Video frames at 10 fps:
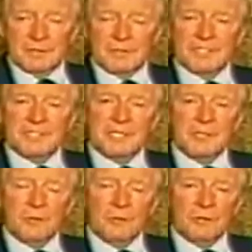You can
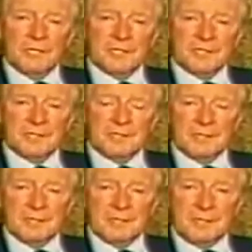see all this
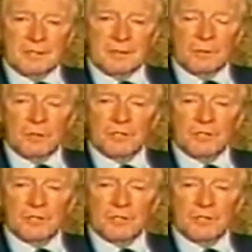and